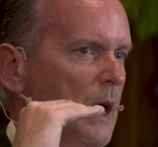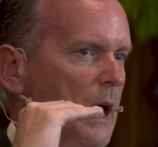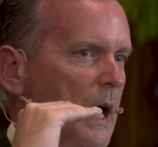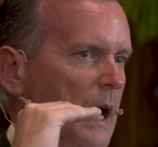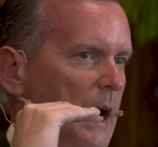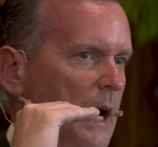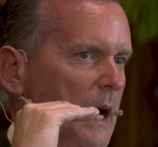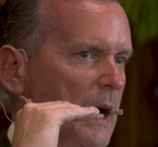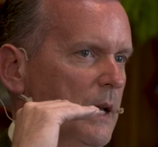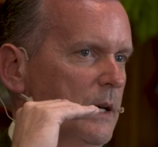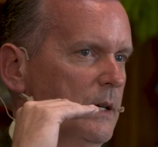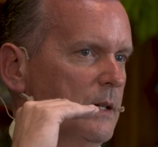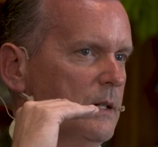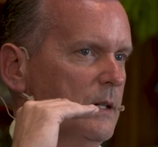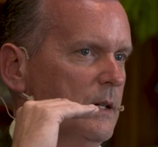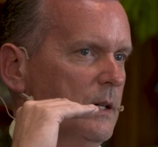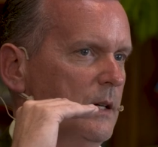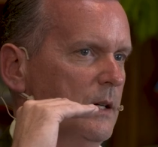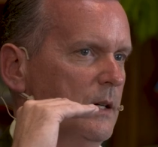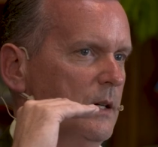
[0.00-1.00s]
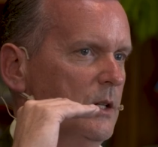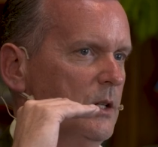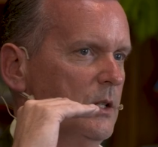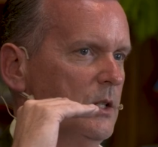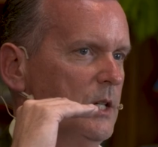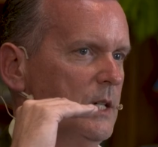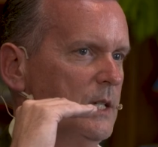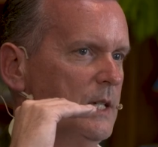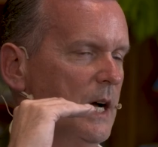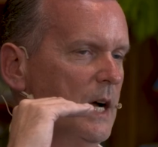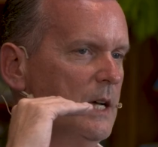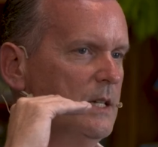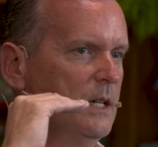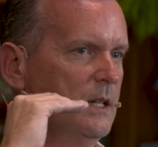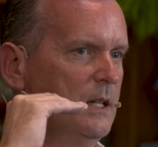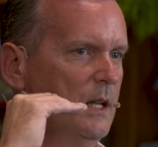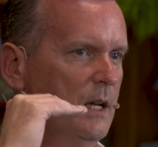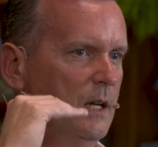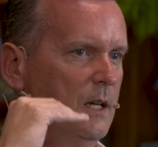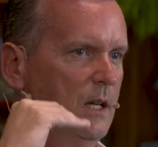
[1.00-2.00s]
And she starts
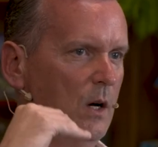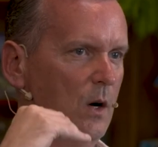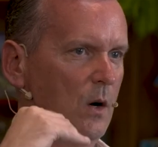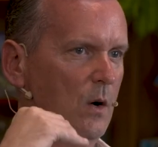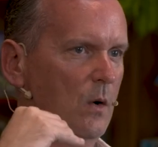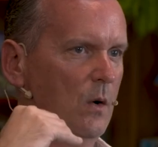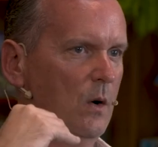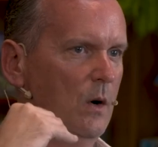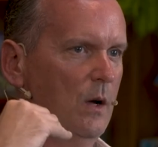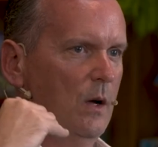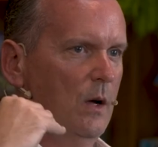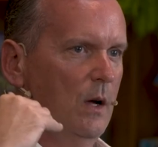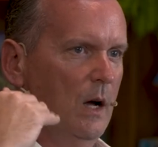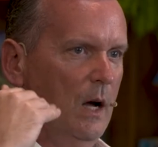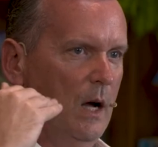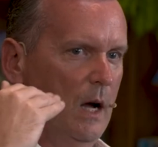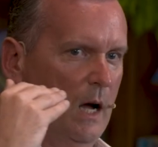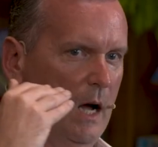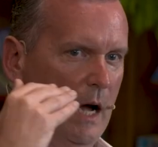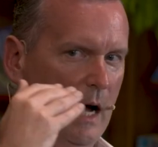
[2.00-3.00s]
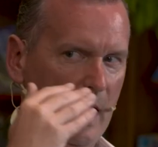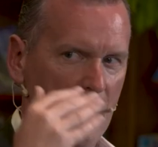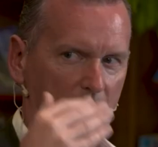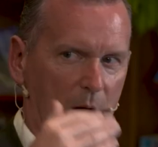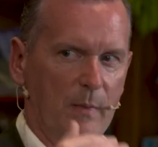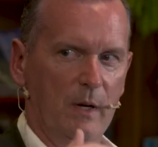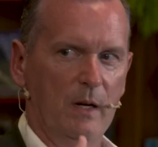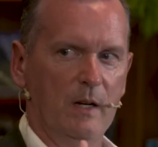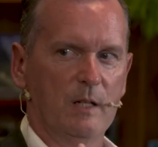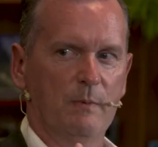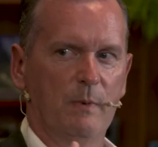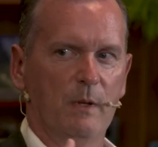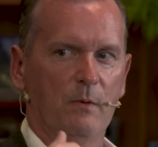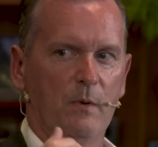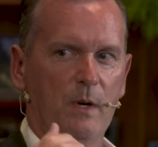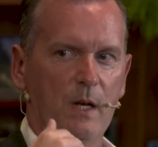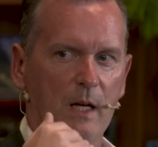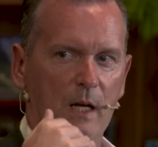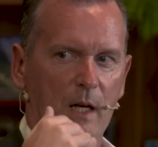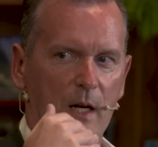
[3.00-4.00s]
to think, you know, I am Elizabeth
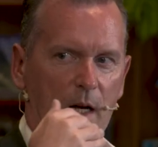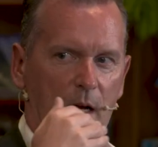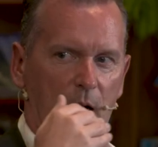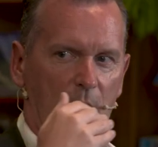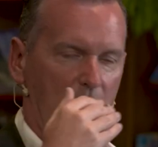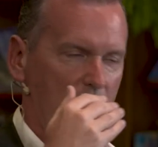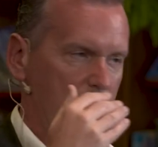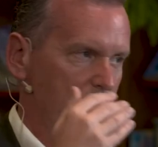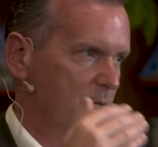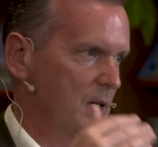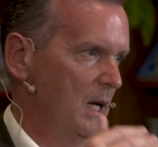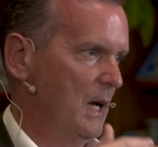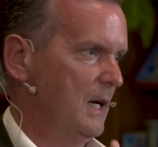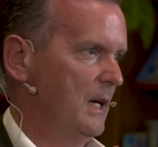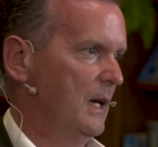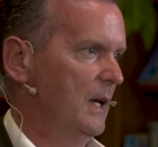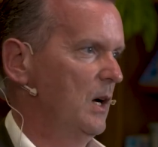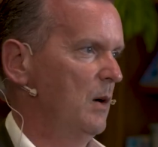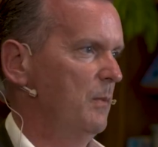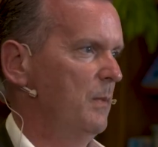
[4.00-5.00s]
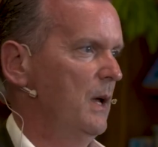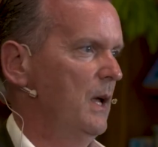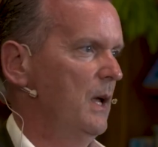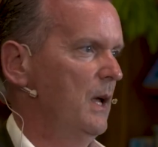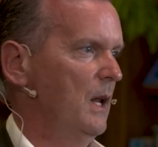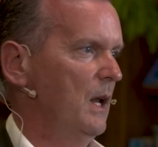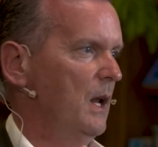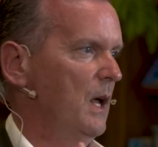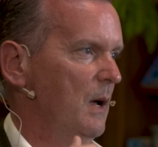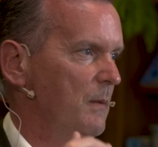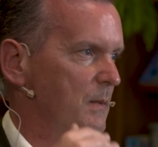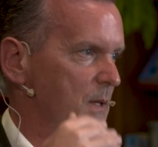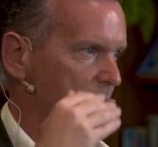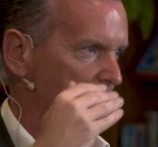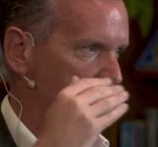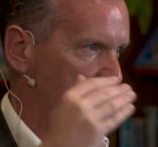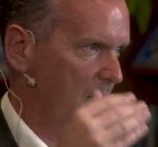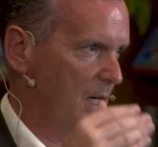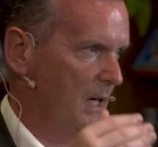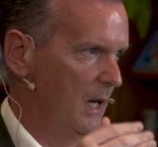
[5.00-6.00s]
Regan. I am cycling up a hill. I'm
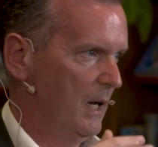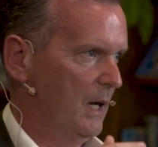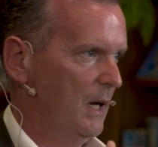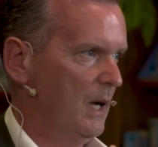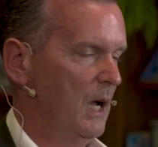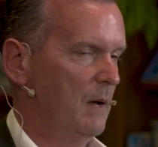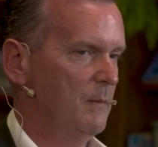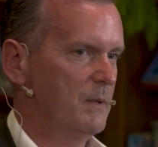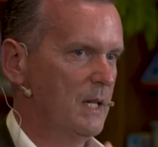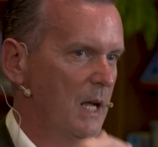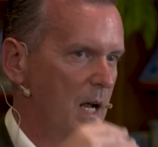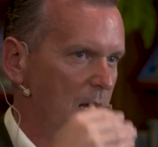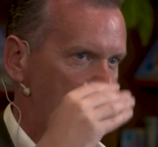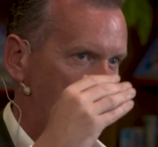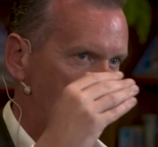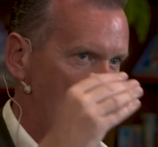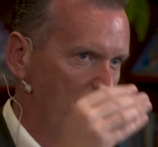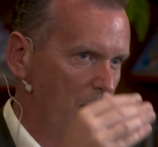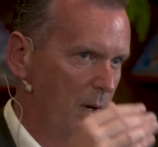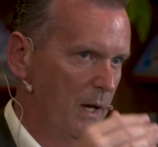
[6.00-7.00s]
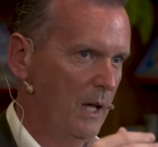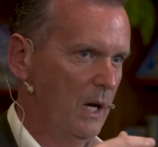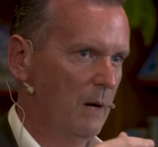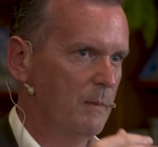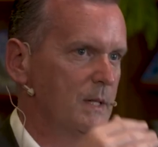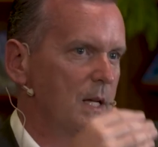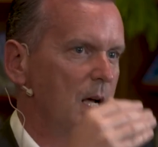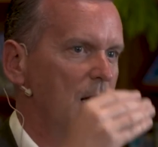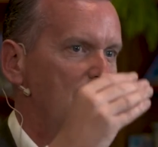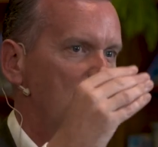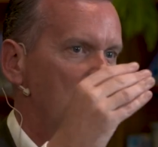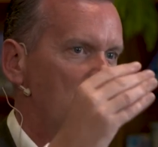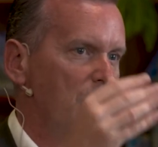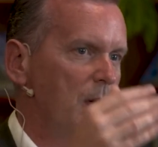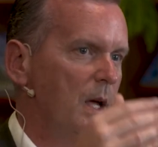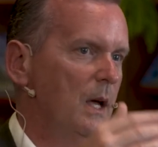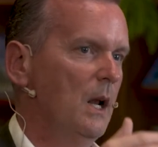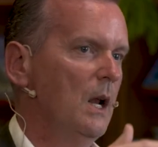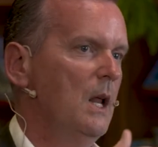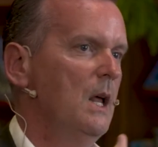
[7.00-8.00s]
cycling. I'm cycling up a hill. I'm cycling up a
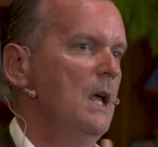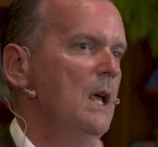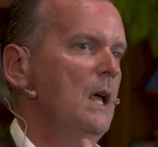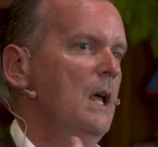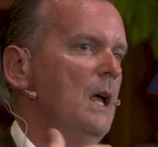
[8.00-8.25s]
hill.